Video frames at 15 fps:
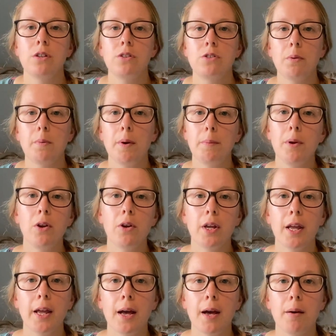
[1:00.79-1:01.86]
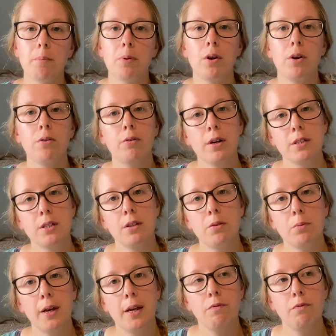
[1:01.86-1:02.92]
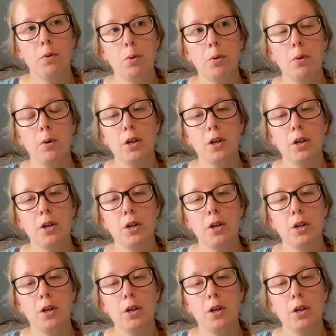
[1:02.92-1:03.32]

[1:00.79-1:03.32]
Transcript: So when we're looking at progressing the weight for